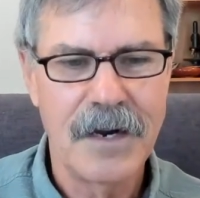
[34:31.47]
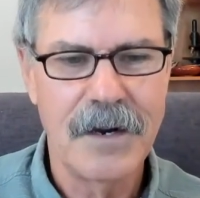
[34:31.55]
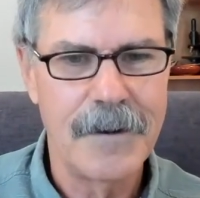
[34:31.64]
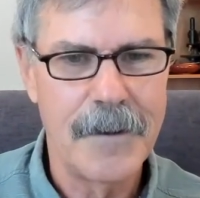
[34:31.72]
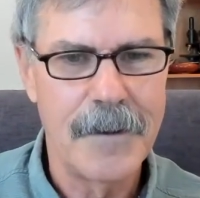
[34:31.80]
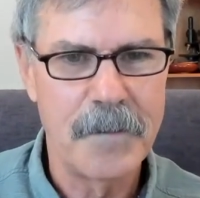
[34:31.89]

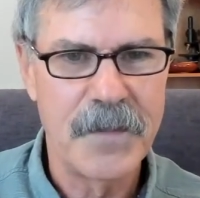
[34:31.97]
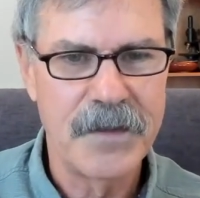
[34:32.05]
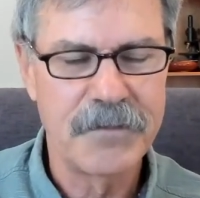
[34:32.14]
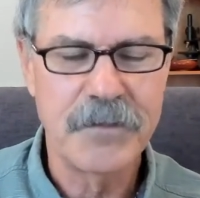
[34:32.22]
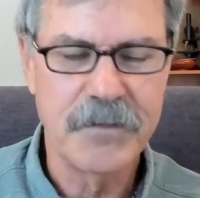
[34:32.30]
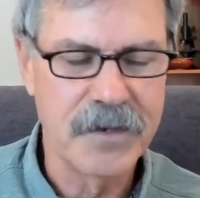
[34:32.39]
Um,
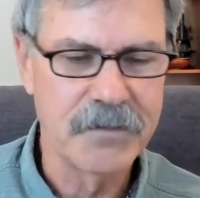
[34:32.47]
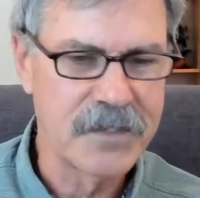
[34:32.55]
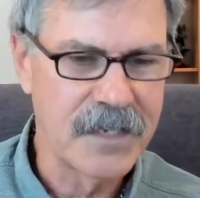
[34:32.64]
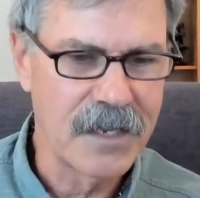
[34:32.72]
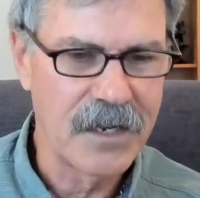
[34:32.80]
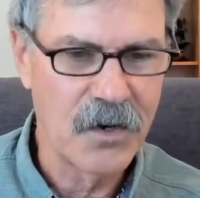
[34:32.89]
if you've ever
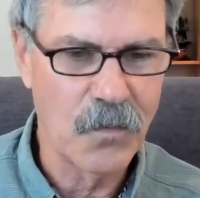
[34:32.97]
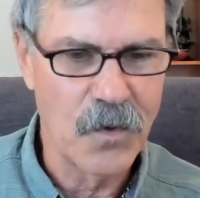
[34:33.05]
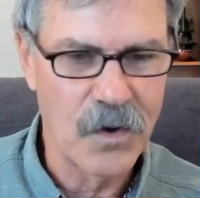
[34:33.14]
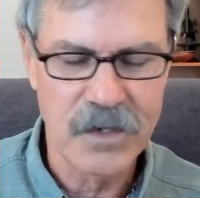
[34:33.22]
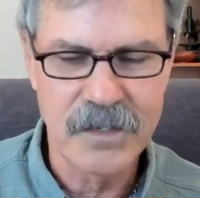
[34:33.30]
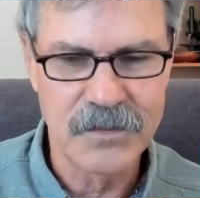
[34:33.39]
taken a
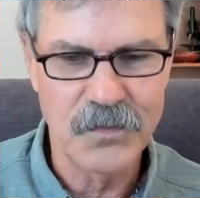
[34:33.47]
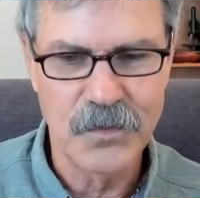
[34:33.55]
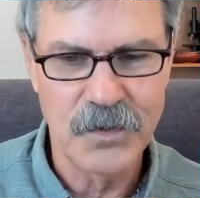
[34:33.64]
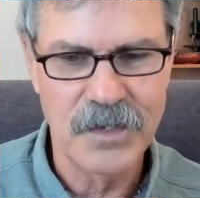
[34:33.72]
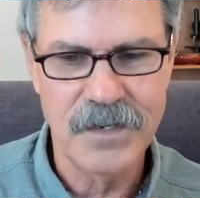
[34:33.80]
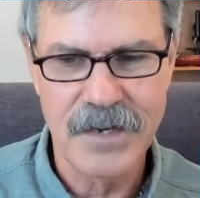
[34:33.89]
walk in the
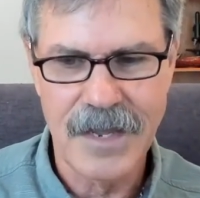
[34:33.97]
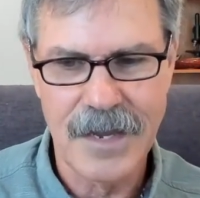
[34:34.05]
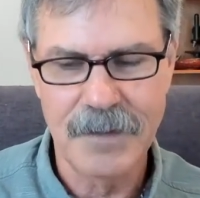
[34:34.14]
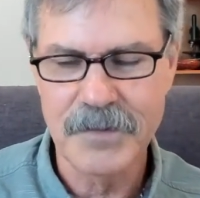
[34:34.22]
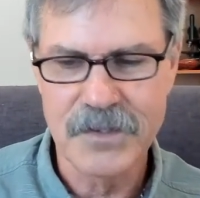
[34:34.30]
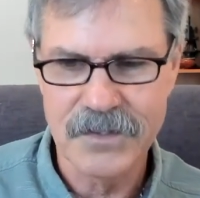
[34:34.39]
wood and
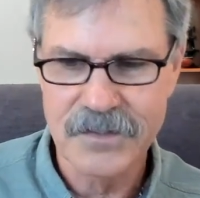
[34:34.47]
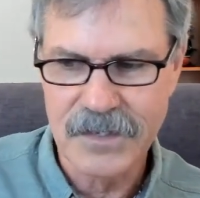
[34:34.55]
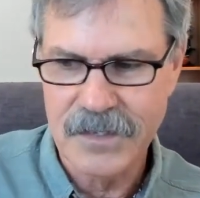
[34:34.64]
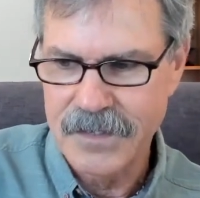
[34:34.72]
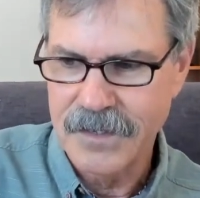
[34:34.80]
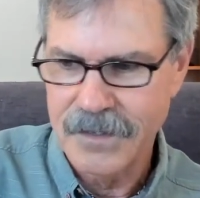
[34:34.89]
happened to
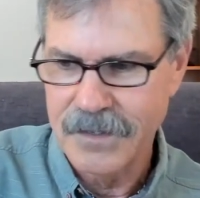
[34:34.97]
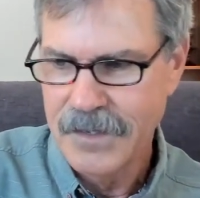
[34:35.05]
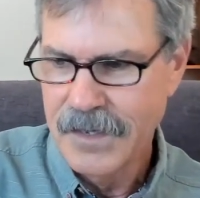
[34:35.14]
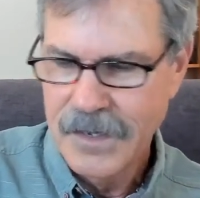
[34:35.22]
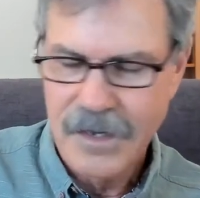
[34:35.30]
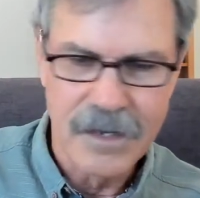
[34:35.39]
see a,
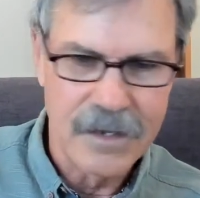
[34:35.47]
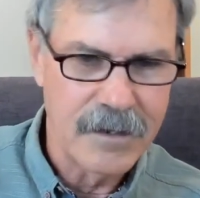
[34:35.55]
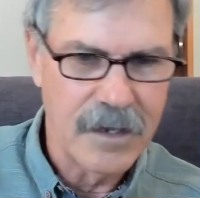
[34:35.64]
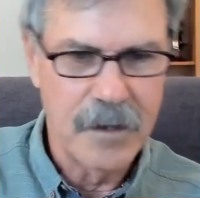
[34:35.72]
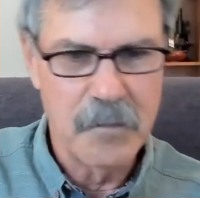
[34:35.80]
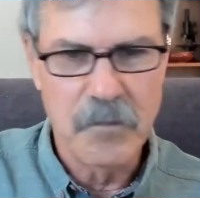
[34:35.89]

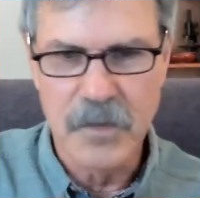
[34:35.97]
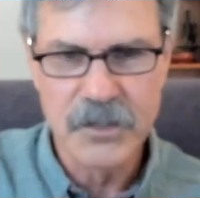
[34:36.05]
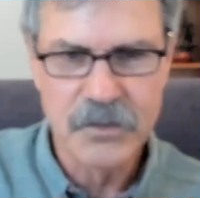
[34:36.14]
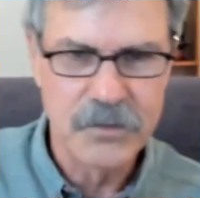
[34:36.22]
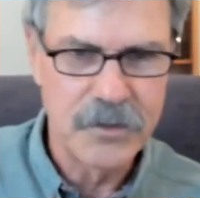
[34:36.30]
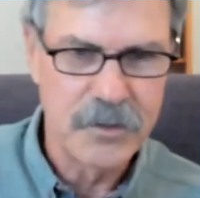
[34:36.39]
a, a
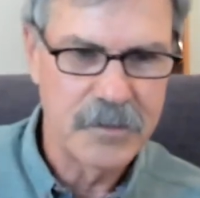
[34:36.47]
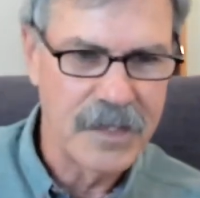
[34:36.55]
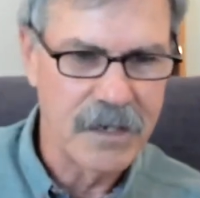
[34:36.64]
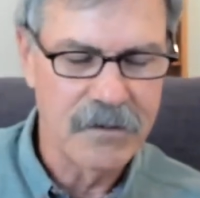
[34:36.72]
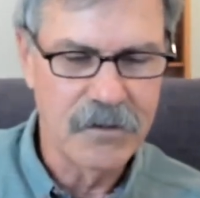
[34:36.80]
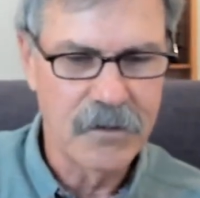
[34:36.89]
mushroom
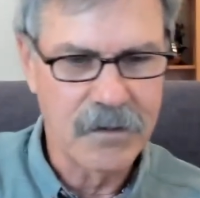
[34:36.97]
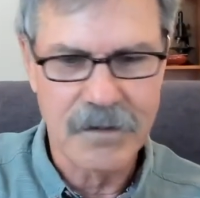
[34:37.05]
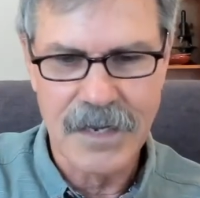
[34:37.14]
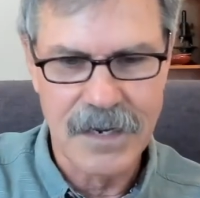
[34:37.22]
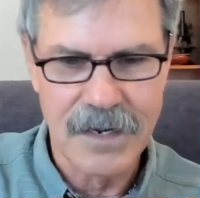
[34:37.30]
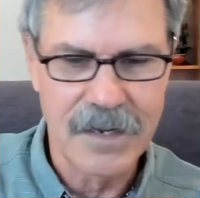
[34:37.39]
that looked
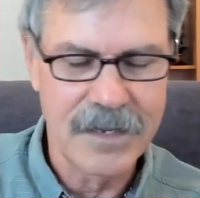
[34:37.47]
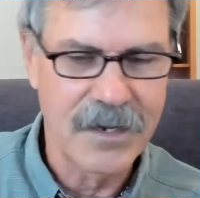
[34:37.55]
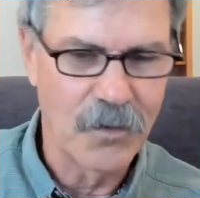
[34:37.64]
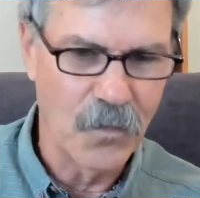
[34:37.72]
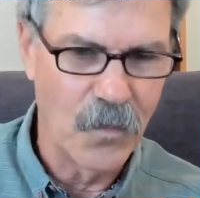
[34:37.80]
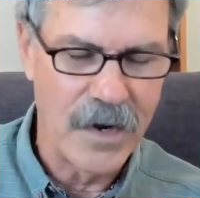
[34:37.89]
kind of like
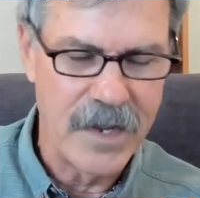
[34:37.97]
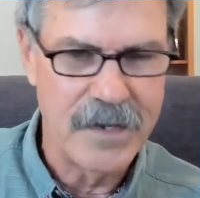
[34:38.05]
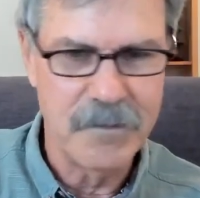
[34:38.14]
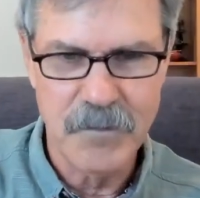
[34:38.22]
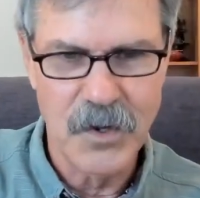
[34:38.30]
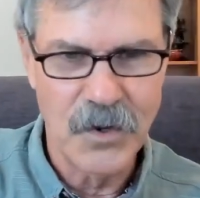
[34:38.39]
a
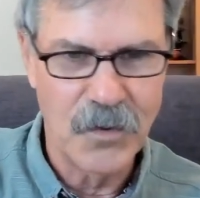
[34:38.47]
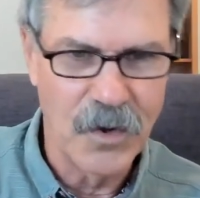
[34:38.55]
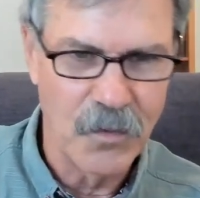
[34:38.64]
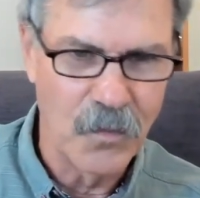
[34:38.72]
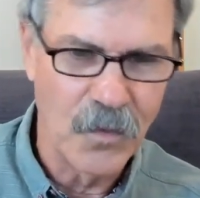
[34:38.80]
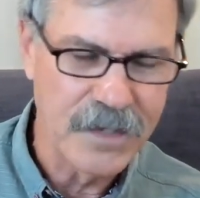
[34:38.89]
rainbow,
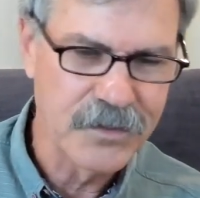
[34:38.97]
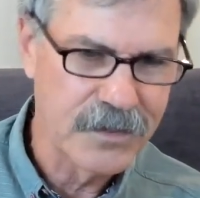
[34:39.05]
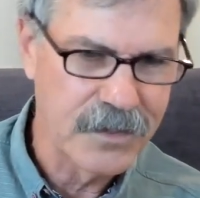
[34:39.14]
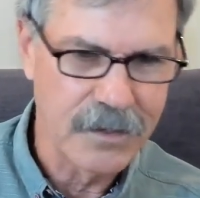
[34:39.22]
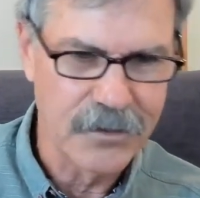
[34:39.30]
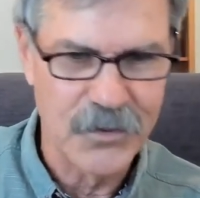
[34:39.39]
a rust
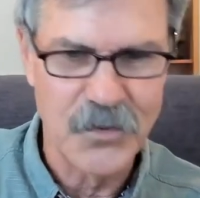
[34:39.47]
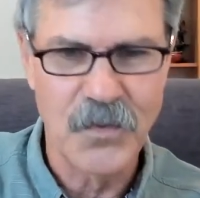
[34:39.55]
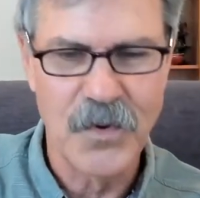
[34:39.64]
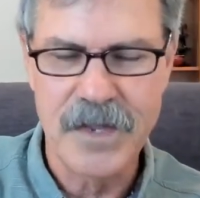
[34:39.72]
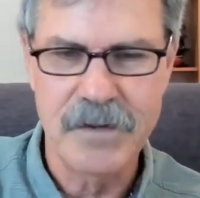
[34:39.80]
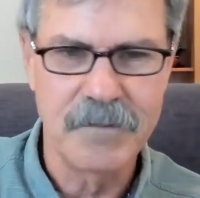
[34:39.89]
colored
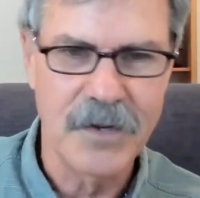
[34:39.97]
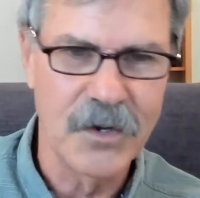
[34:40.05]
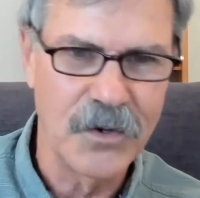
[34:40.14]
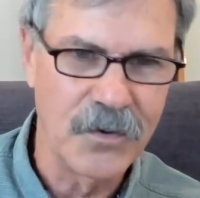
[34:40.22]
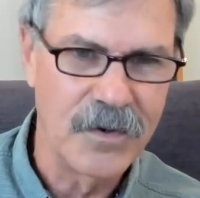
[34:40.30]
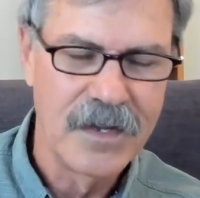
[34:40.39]

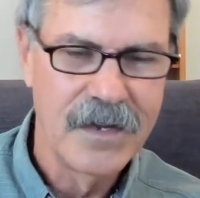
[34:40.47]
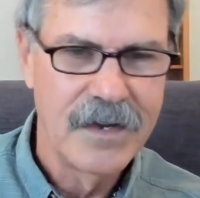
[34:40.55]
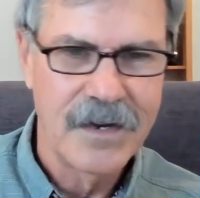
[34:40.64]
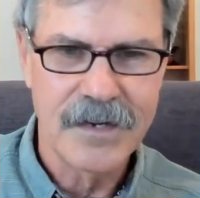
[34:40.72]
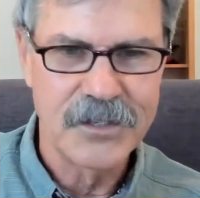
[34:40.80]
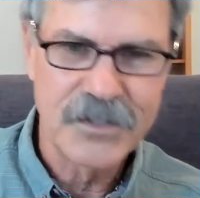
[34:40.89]
rainbow
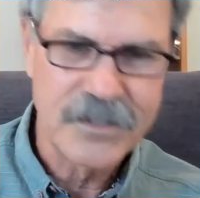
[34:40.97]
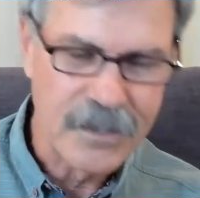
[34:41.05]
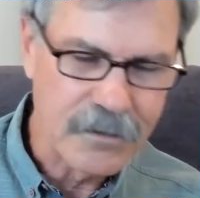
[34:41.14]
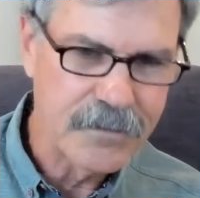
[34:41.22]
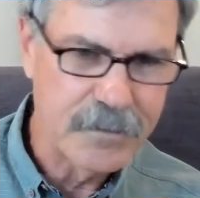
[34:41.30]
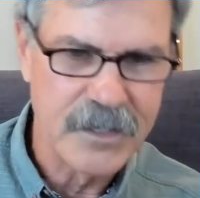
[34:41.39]
a
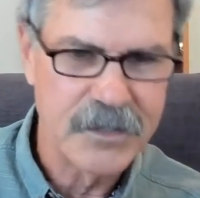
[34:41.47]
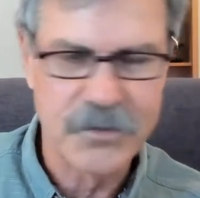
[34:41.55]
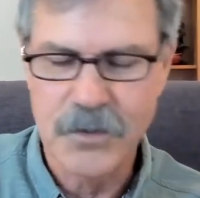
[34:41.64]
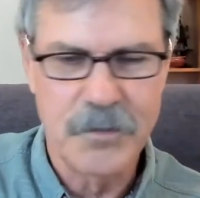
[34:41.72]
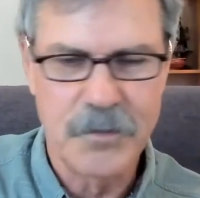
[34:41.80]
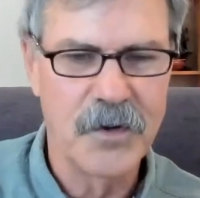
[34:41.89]
shelf
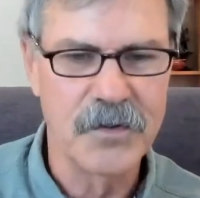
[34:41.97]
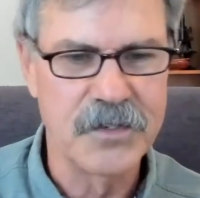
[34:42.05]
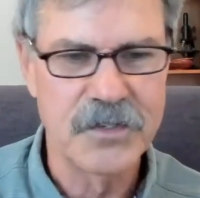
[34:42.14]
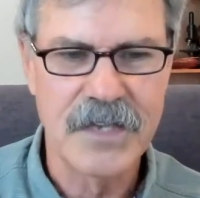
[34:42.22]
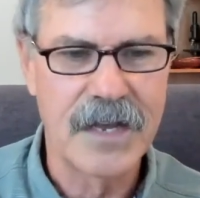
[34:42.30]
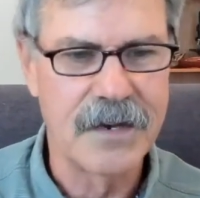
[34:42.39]
mushroom on the
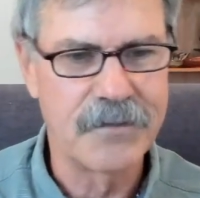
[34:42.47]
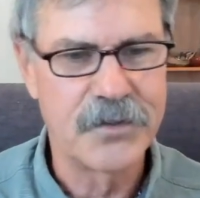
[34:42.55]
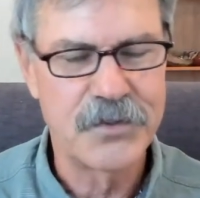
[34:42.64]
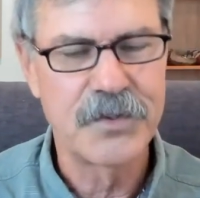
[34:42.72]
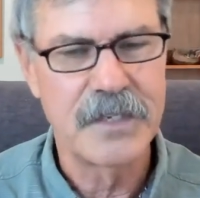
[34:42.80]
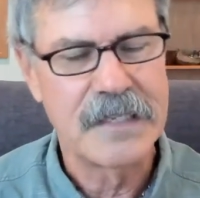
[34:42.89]
side of a
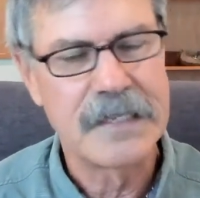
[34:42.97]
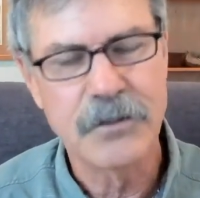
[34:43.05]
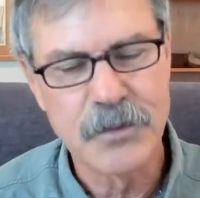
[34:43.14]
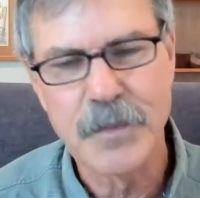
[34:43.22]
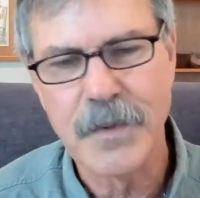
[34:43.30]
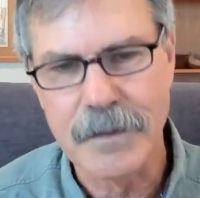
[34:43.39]
tree, that
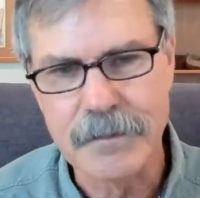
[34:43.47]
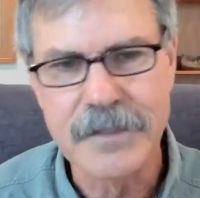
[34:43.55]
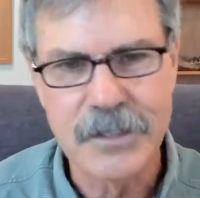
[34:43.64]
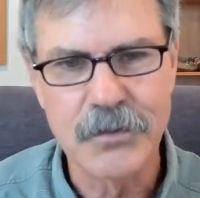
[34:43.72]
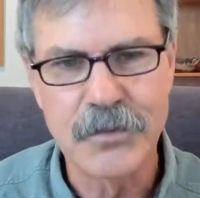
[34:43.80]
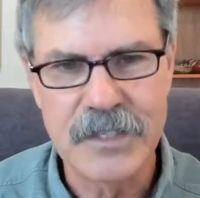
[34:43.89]
was
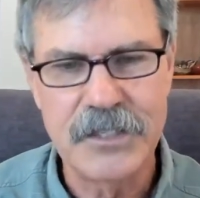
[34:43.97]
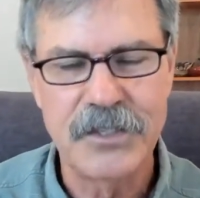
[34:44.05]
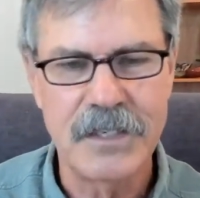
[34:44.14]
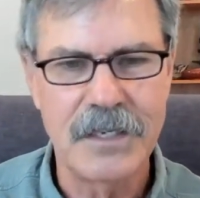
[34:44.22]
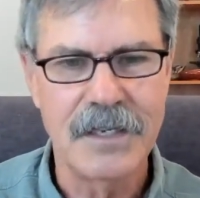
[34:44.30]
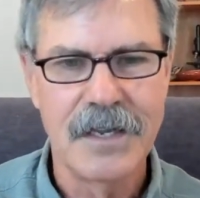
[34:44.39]
probably a
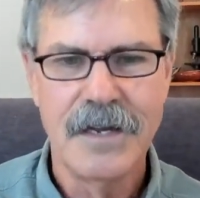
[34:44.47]
reishi.